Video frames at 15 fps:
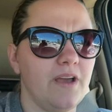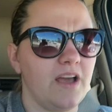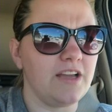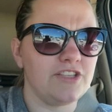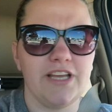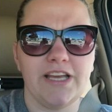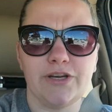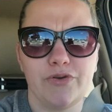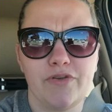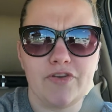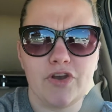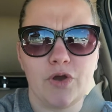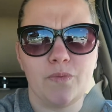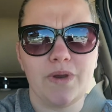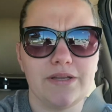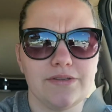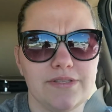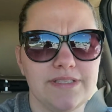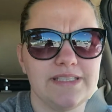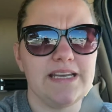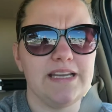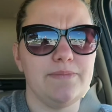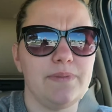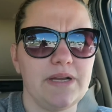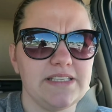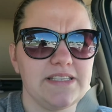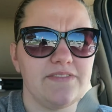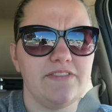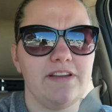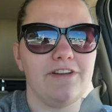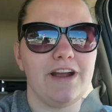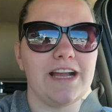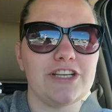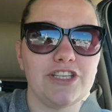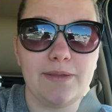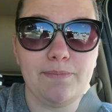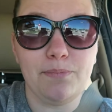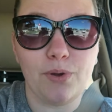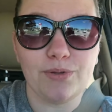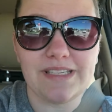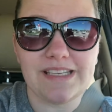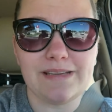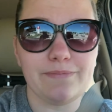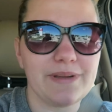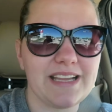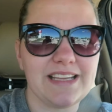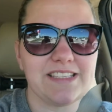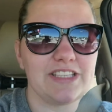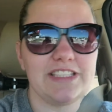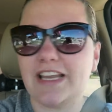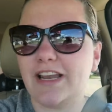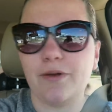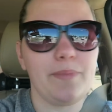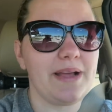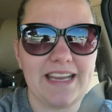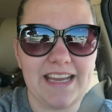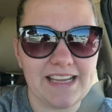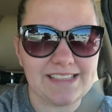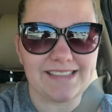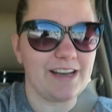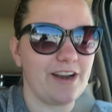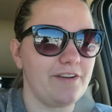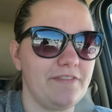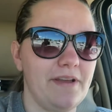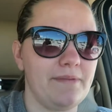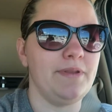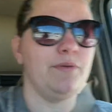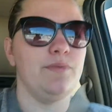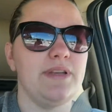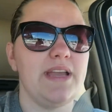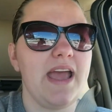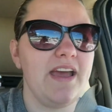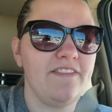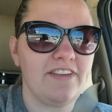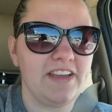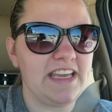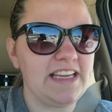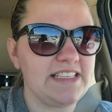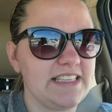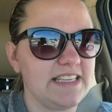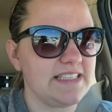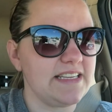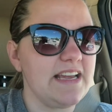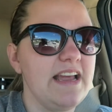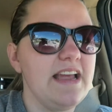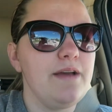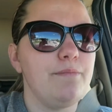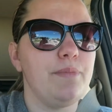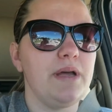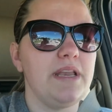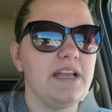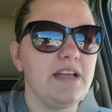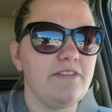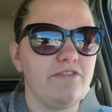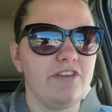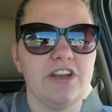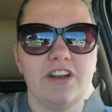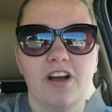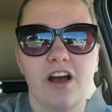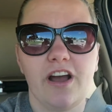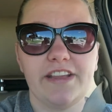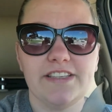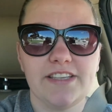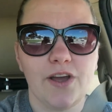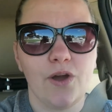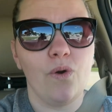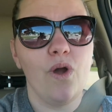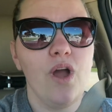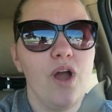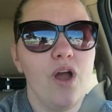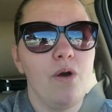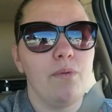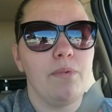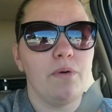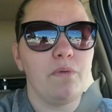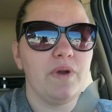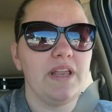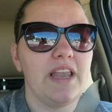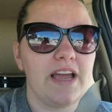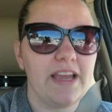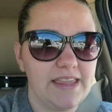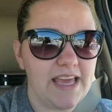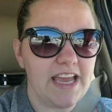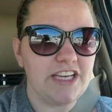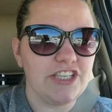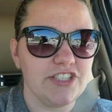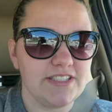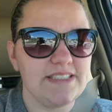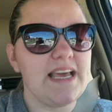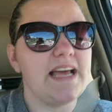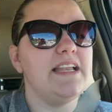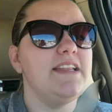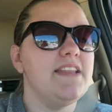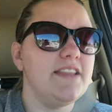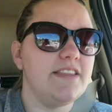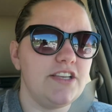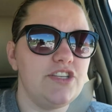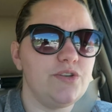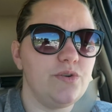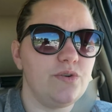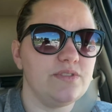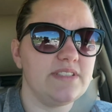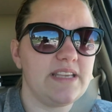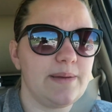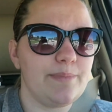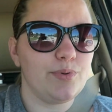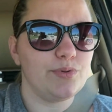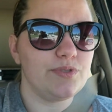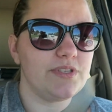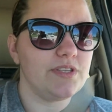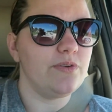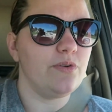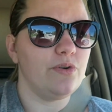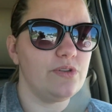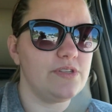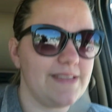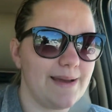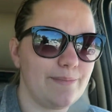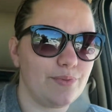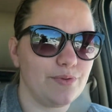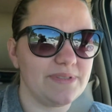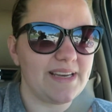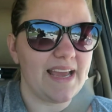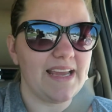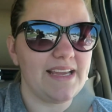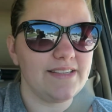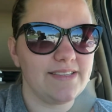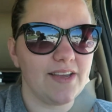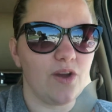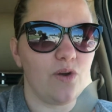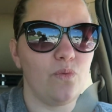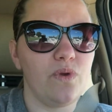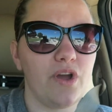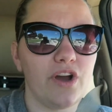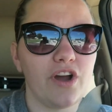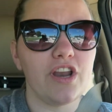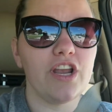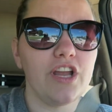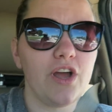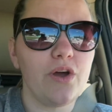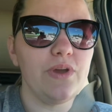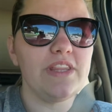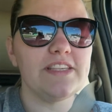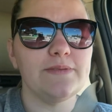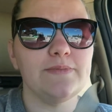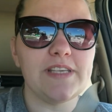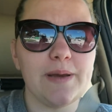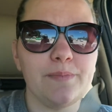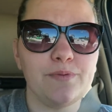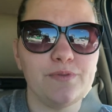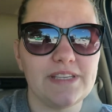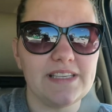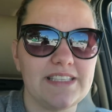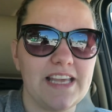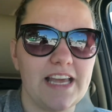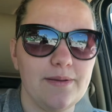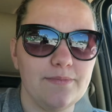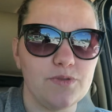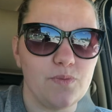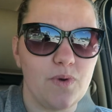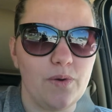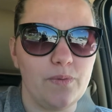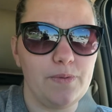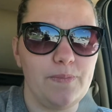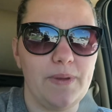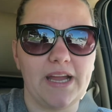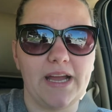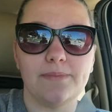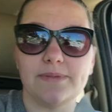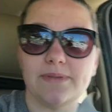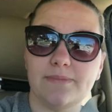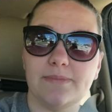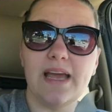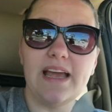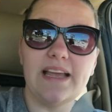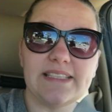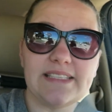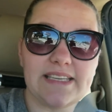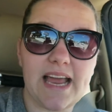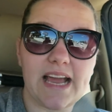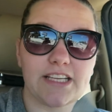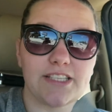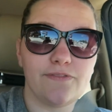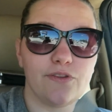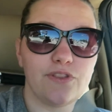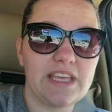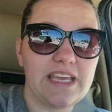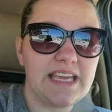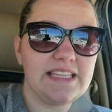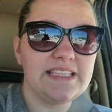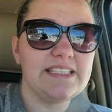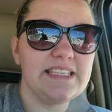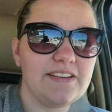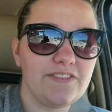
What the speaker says: actually I don't even know what else is in it because I've never actually bought it because nobody else in our family would ever eat it but Finn and I. So, but we like the Asian salad that they do on samples on sample day. So we are gonna go eat some samples at Sam's while we pick up some snacks for the kids